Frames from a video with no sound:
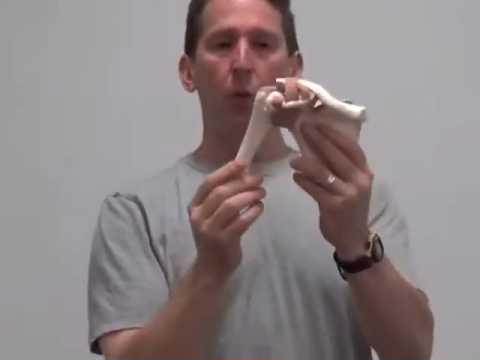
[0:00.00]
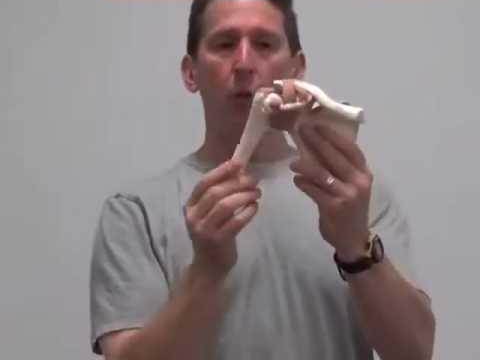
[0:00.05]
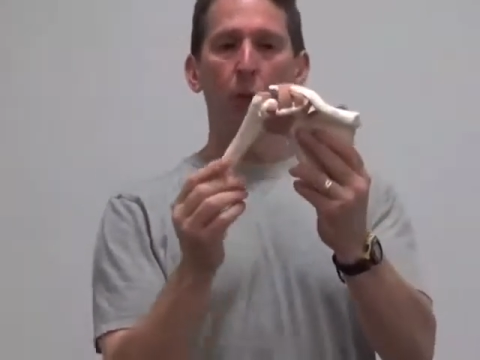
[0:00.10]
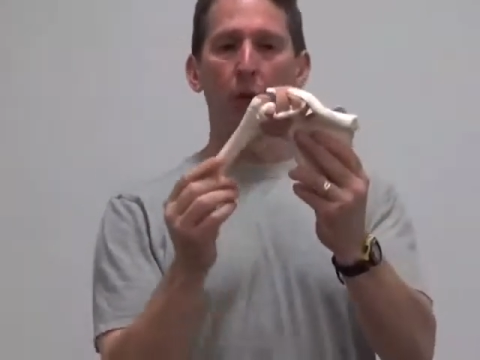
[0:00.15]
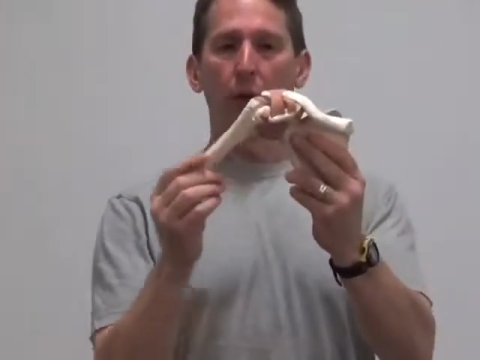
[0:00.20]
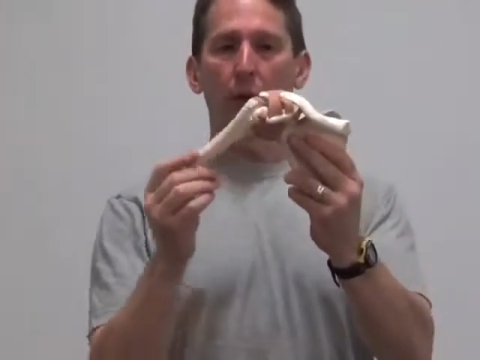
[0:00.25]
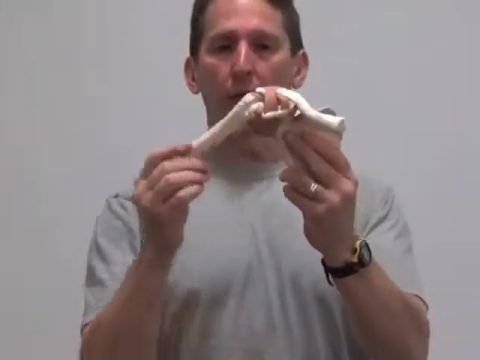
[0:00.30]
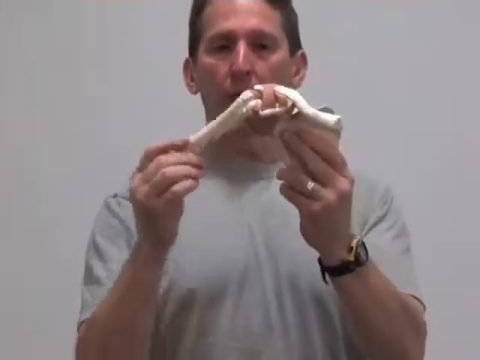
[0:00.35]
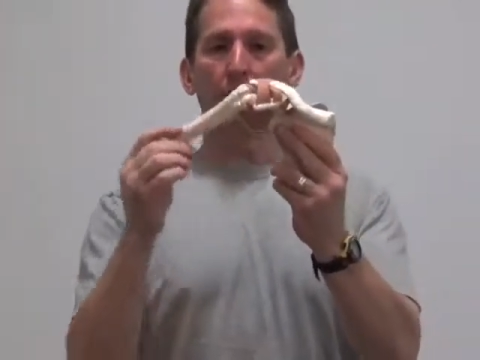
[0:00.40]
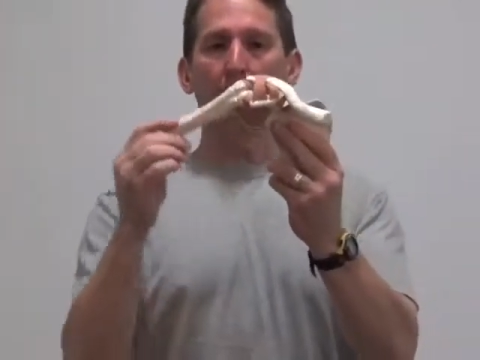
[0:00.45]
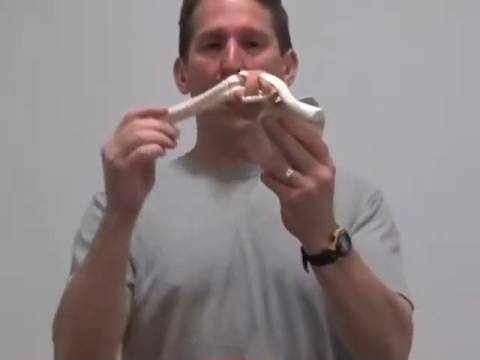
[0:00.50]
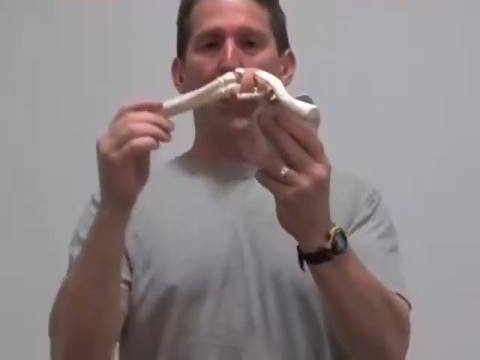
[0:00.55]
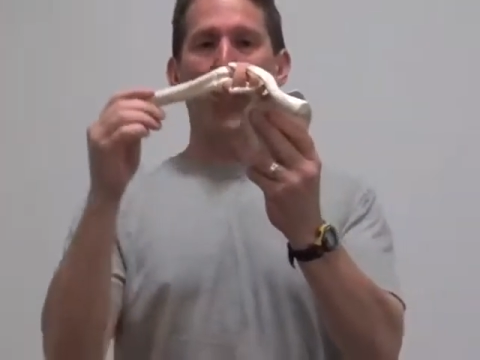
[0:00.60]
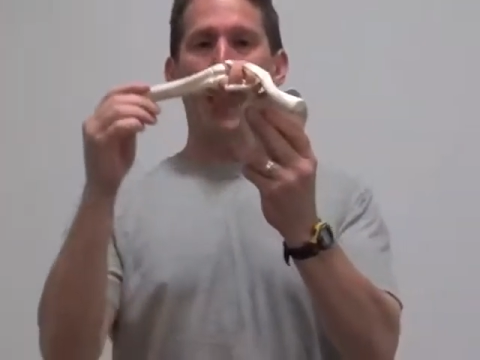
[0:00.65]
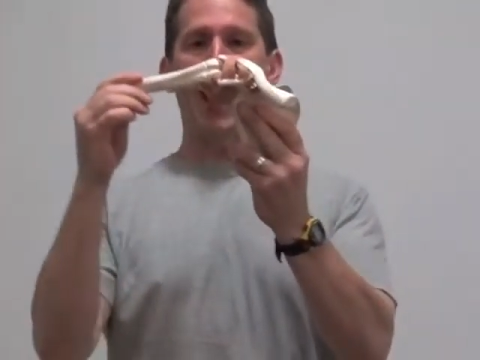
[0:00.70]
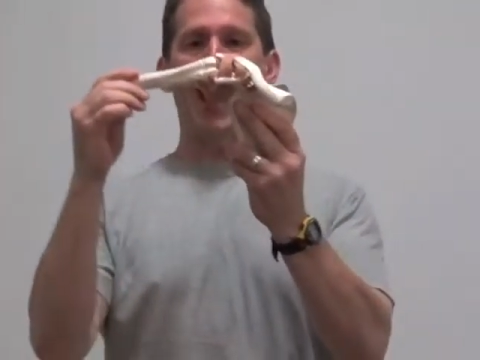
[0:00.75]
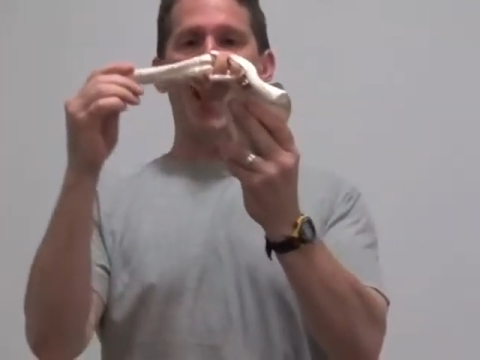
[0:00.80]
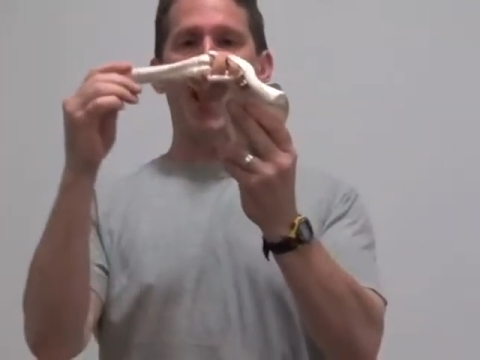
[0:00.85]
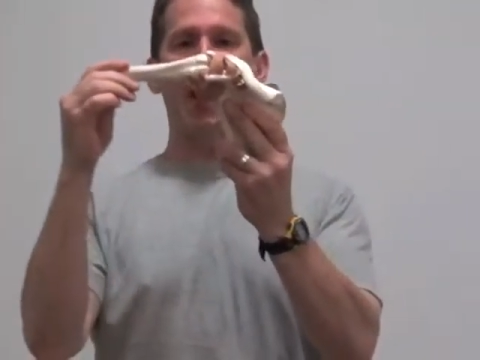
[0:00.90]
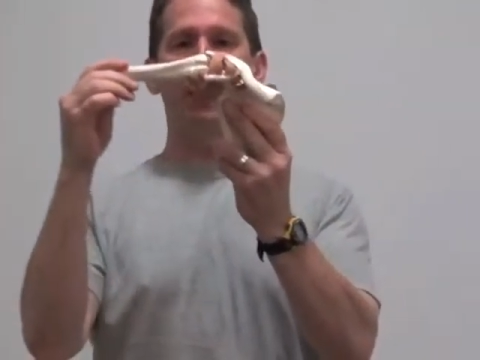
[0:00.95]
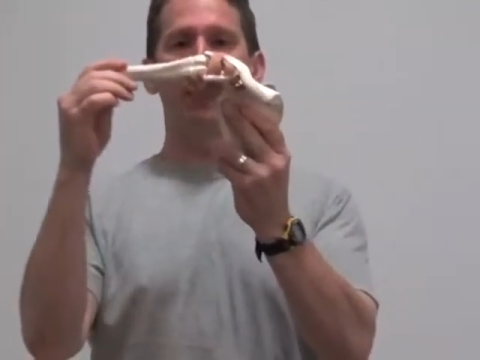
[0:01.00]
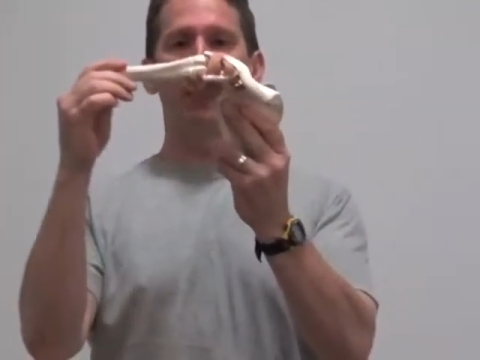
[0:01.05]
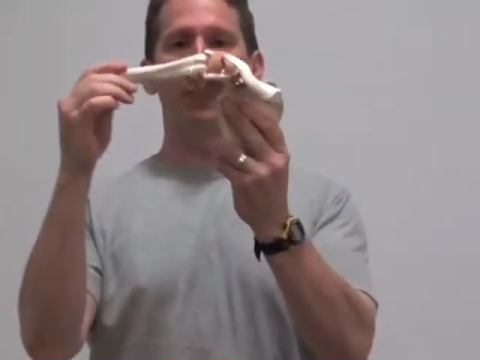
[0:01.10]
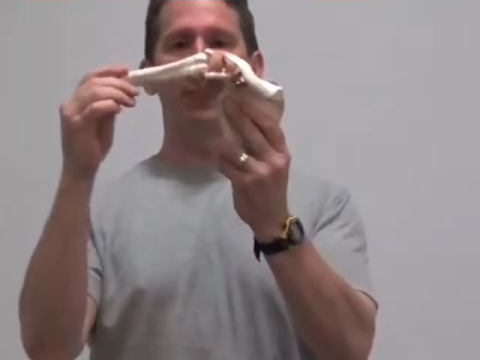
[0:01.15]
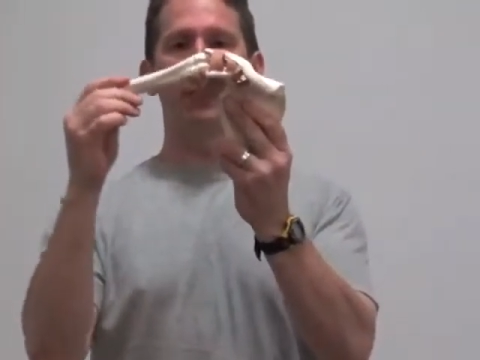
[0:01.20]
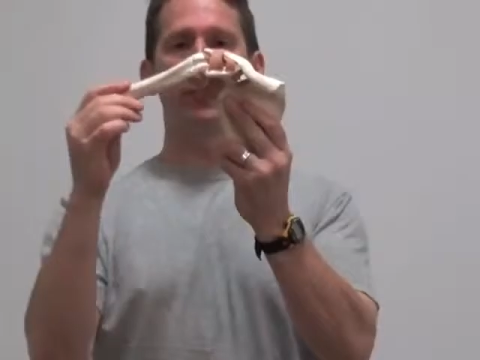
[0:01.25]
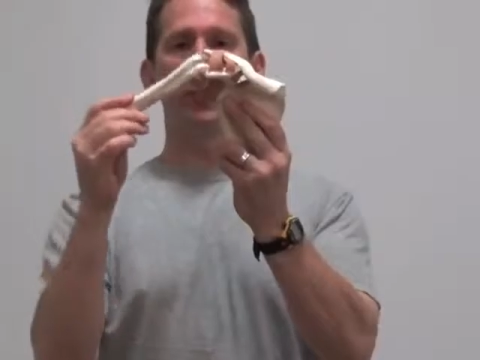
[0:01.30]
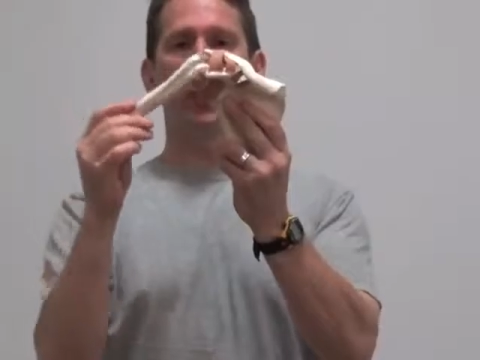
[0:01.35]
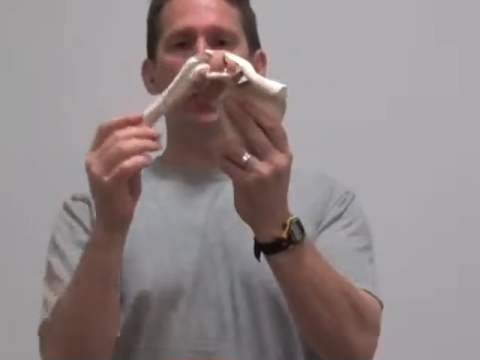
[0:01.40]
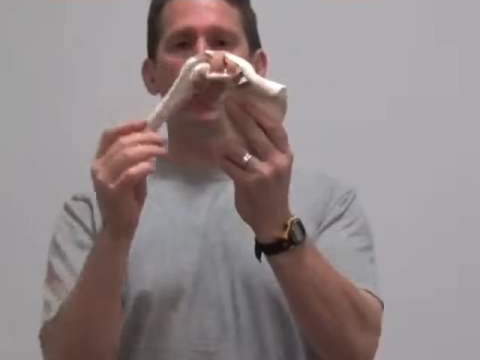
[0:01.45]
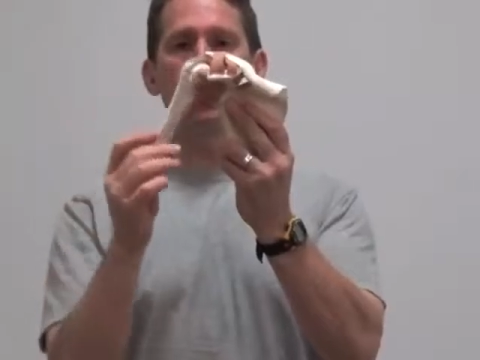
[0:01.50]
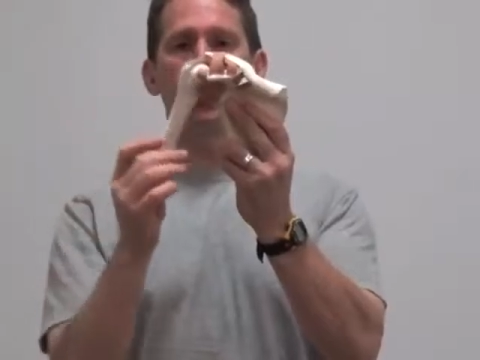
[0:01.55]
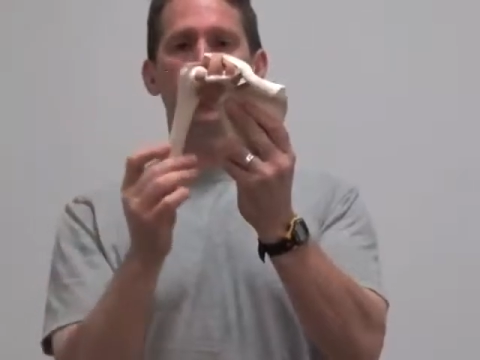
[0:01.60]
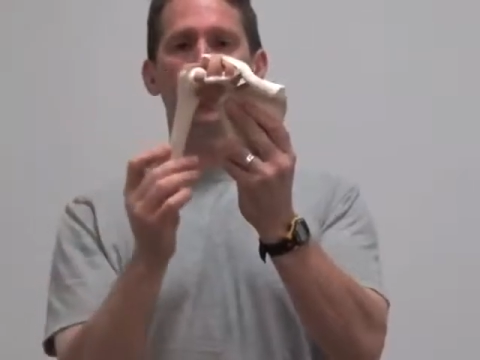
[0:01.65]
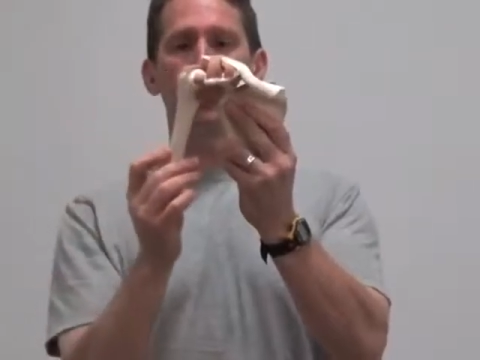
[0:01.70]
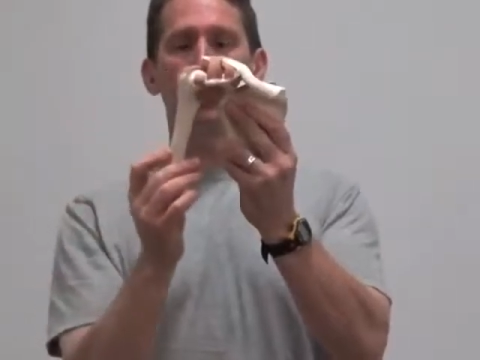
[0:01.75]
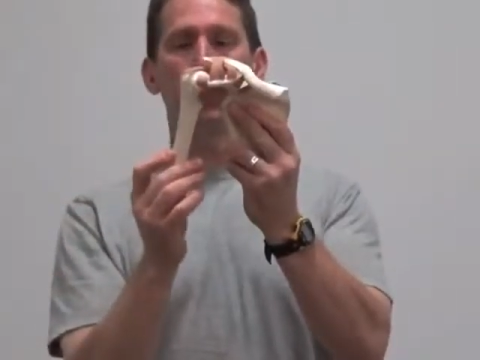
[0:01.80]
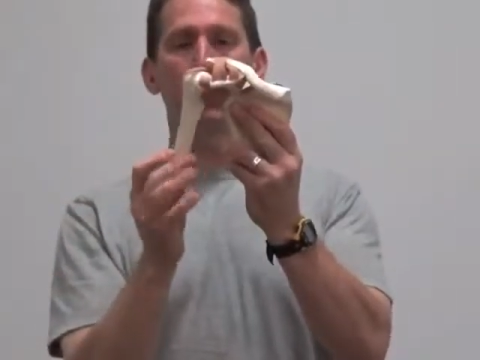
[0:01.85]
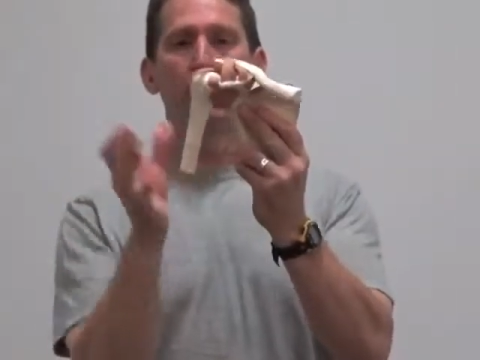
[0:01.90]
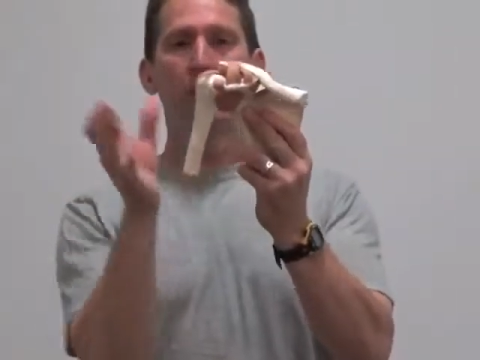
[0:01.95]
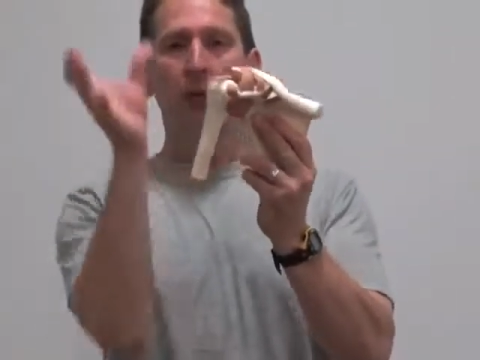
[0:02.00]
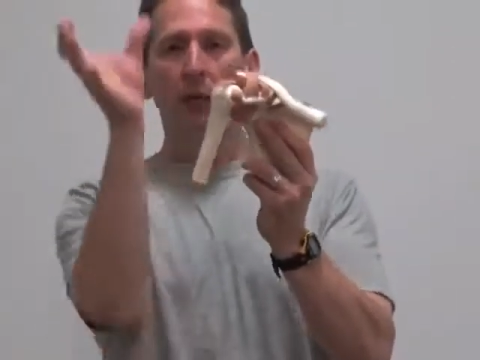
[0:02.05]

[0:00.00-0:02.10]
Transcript: With abduction,